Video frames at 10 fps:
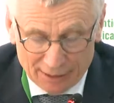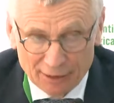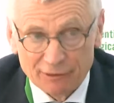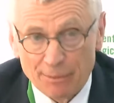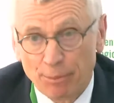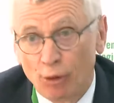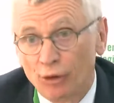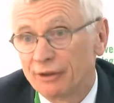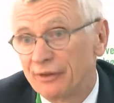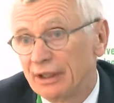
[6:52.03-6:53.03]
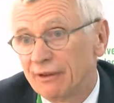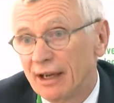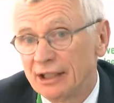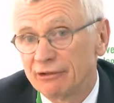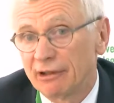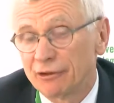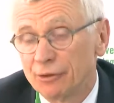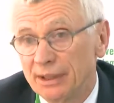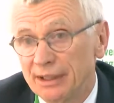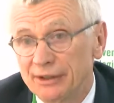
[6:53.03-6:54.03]
report of the advisory
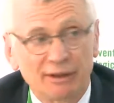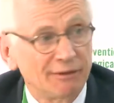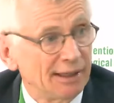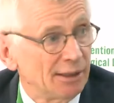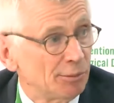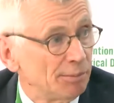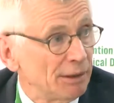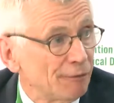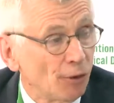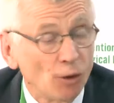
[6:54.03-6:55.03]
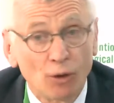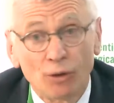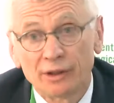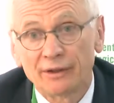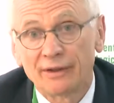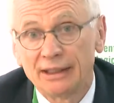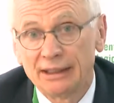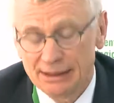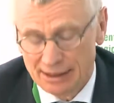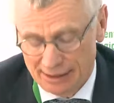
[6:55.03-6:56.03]
group is available before
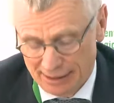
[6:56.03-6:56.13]
the